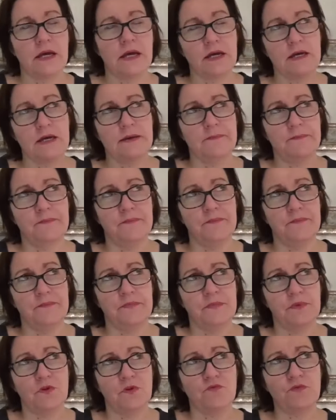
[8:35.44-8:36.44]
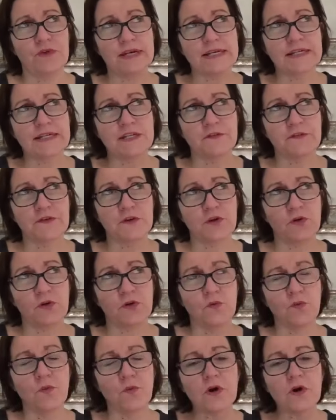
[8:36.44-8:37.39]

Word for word: um, really difficult.